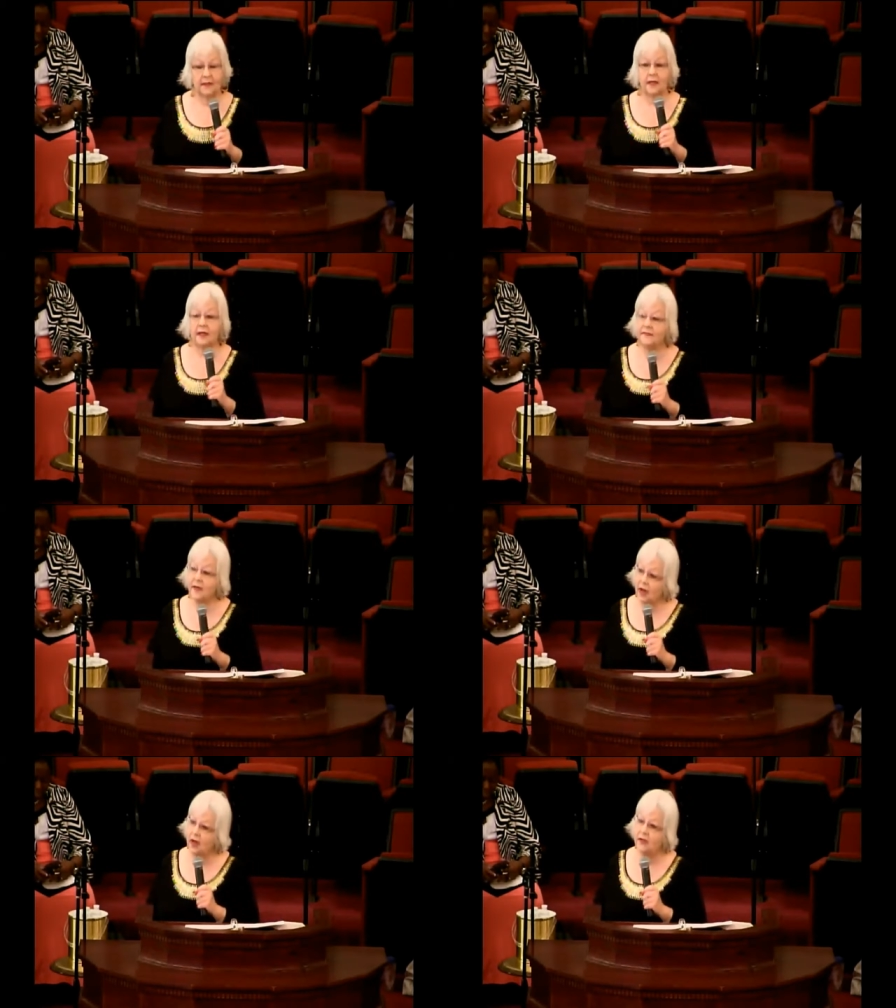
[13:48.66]
of
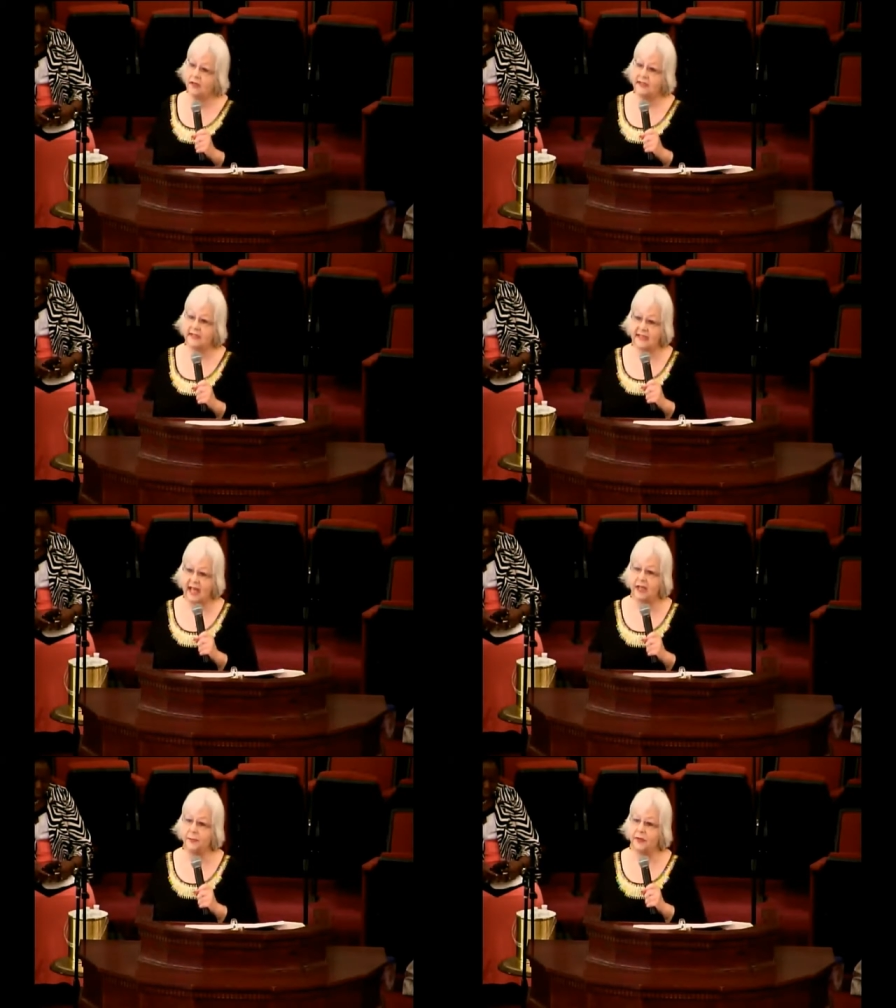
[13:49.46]
all
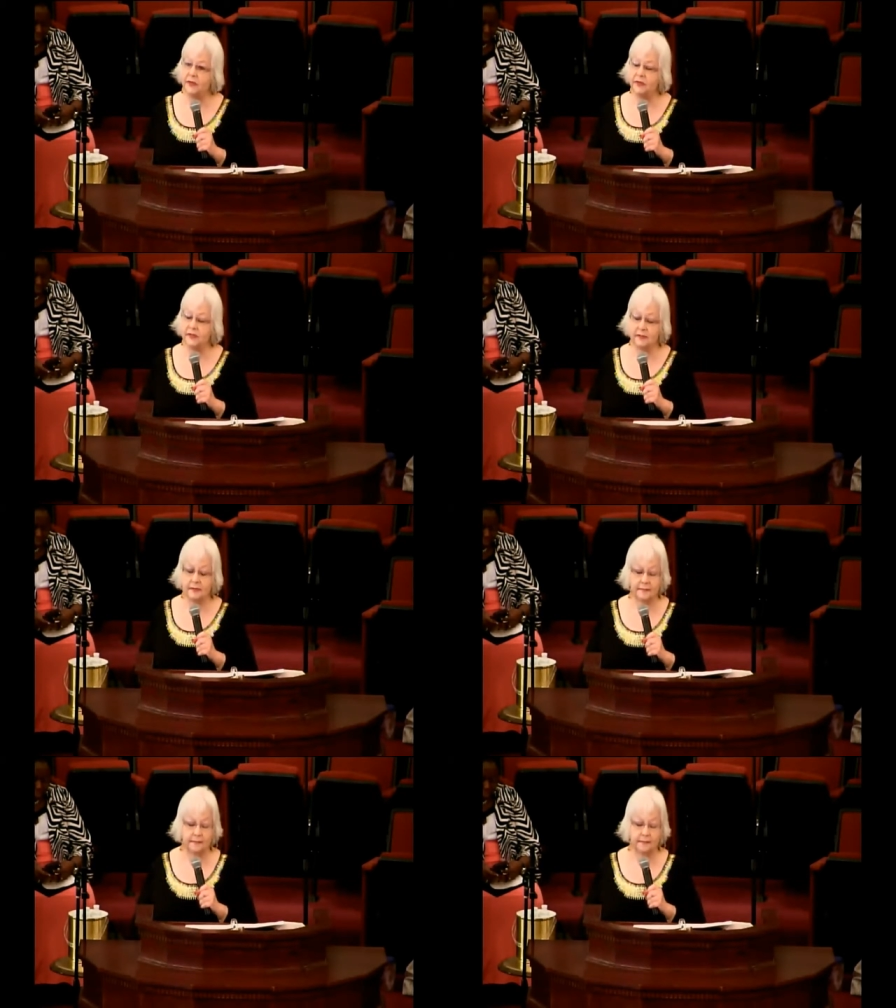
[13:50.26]
disciples.